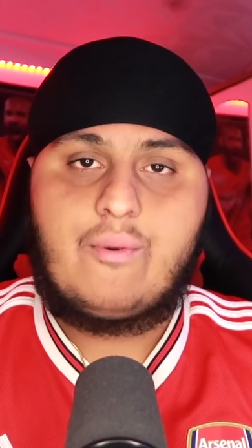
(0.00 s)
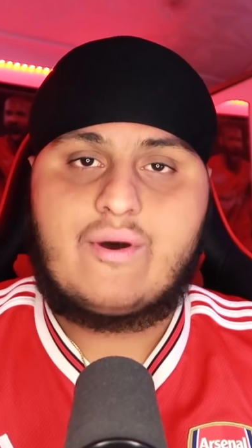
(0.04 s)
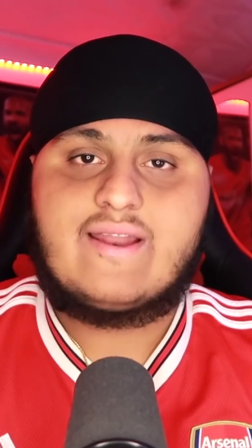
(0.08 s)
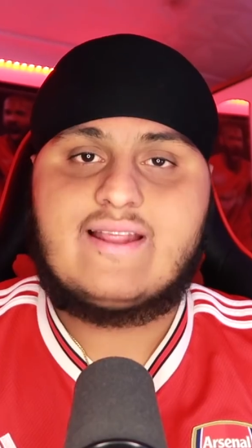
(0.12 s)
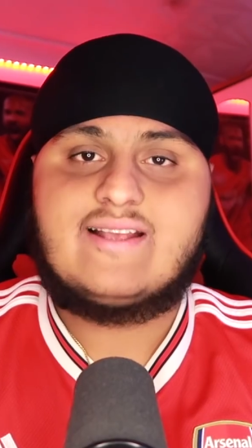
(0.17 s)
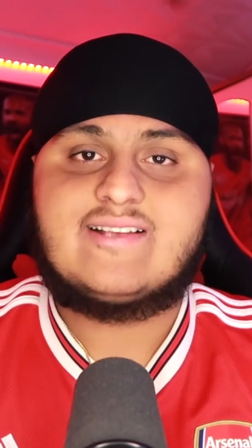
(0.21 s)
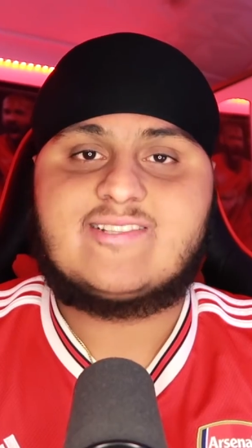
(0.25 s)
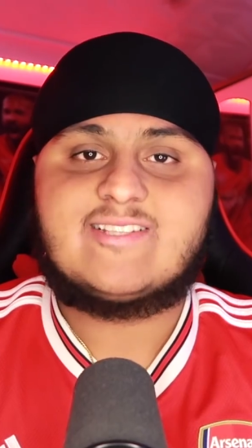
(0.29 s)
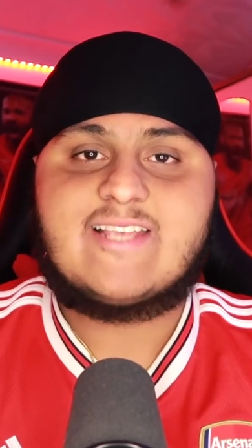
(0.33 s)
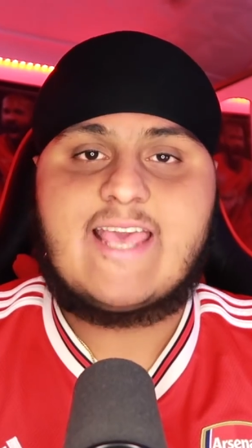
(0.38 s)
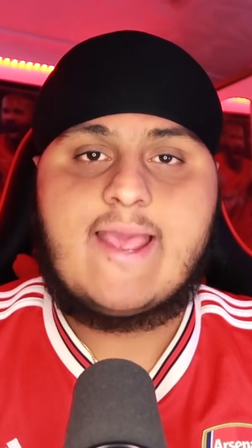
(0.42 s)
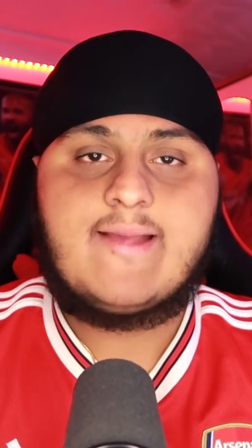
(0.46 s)
But at
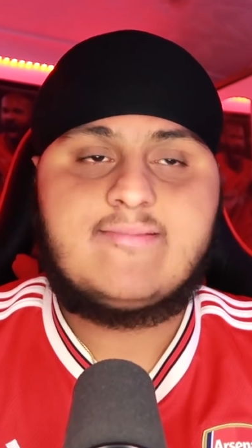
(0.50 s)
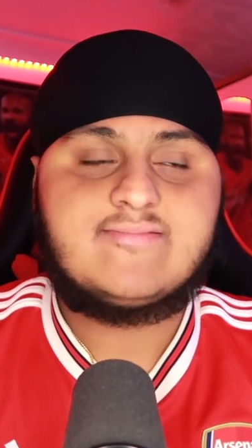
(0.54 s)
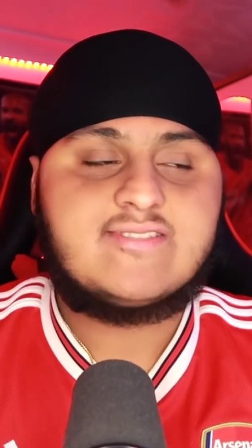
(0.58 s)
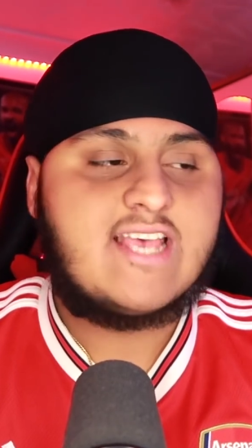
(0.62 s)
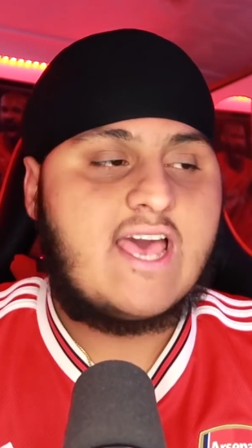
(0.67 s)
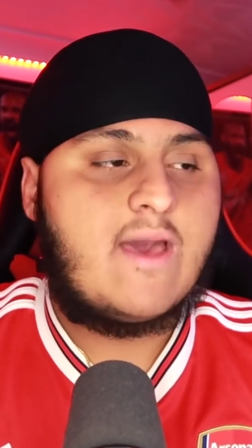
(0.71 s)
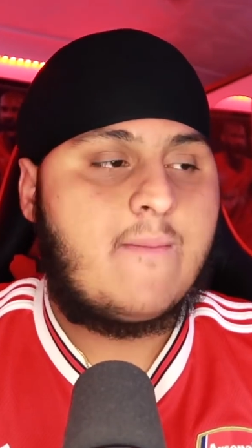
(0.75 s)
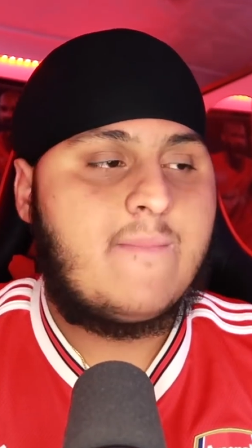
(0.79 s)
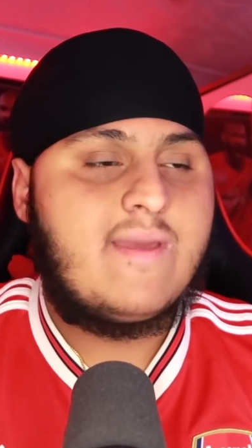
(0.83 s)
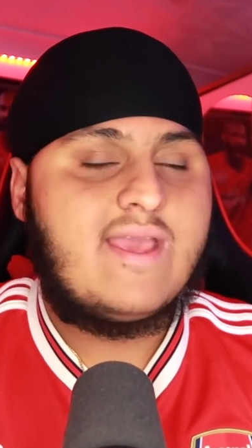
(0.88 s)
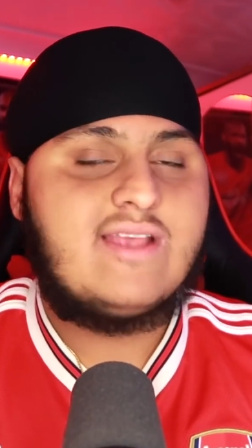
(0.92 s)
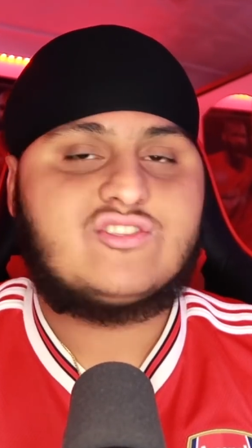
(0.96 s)
the same
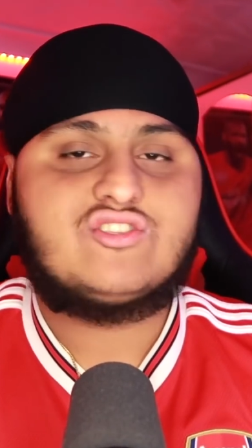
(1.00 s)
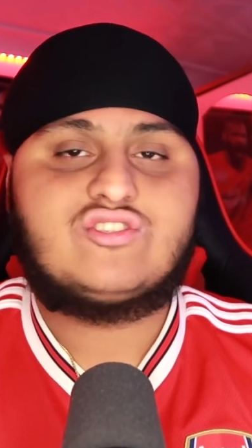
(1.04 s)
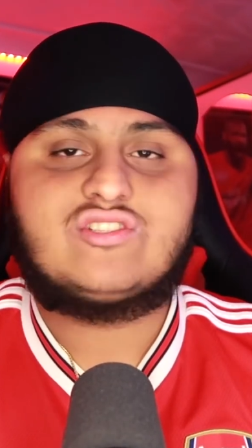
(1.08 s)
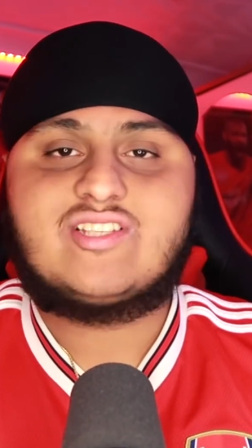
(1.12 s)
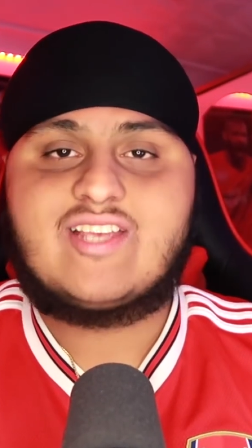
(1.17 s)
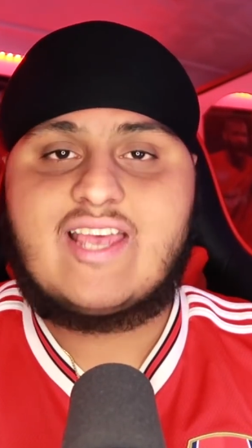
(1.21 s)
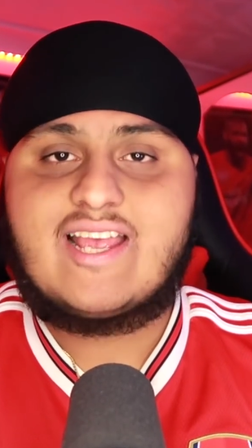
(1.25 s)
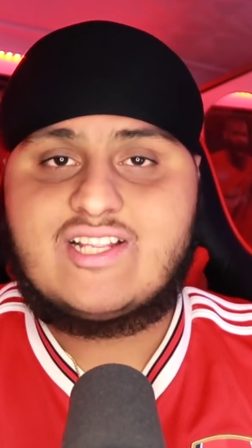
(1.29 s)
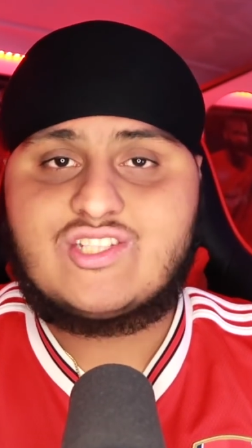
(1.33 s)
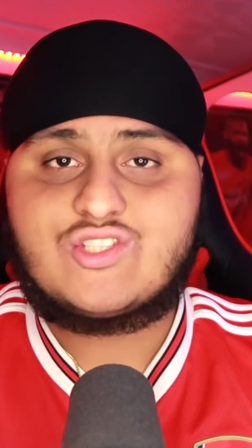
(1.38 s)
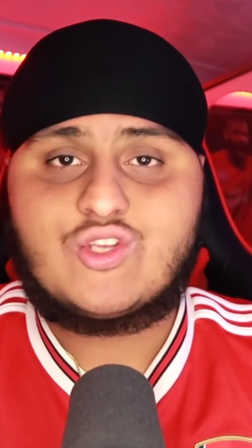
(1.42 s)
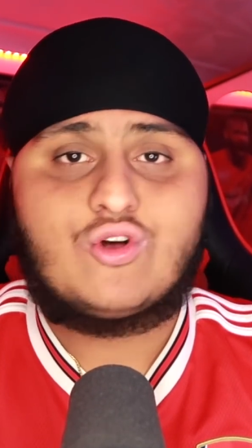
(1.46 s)
time, he is
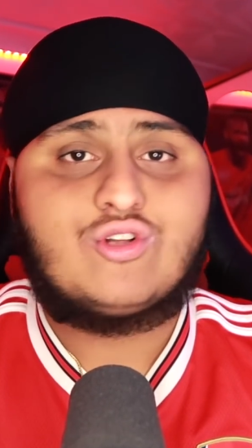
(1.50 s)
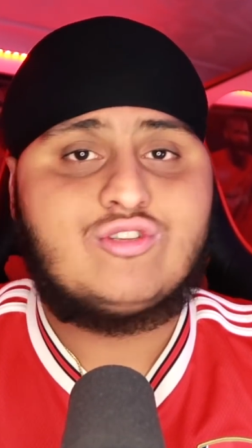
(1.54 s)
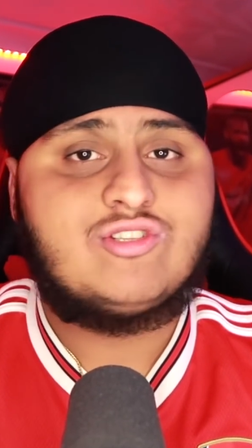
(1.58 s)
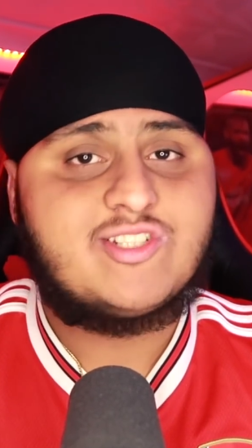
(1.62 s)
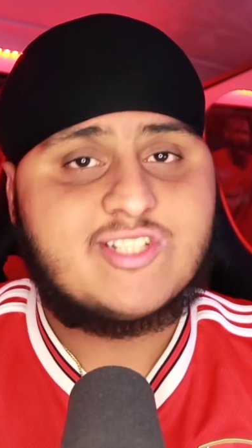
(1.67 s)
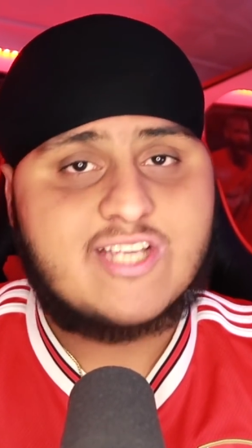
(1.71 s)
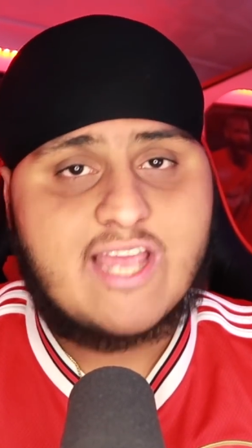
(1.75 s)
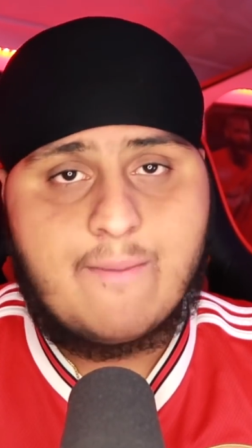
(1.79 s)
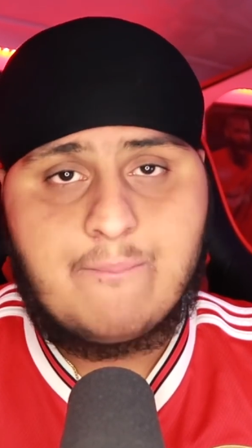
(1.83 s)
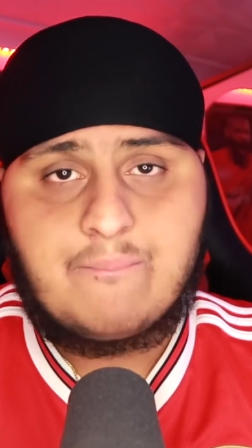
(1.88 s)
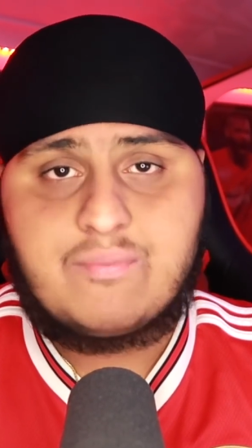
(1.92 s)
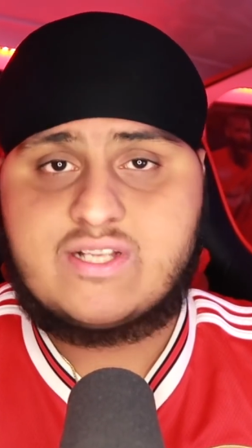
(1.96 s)
intent on
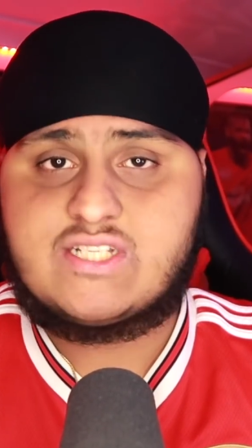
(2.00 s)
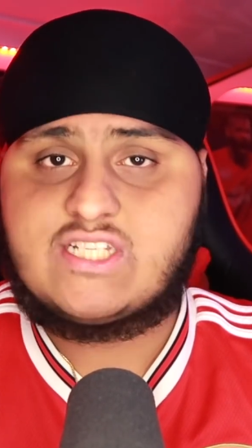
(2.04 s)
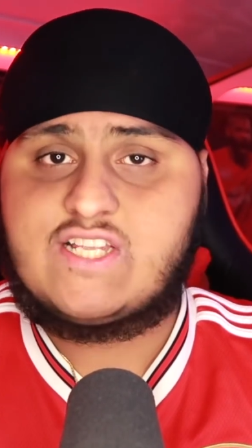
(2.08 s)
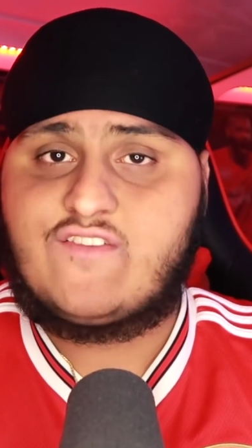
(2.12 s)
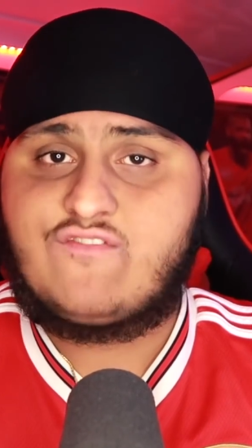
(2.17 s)
Champions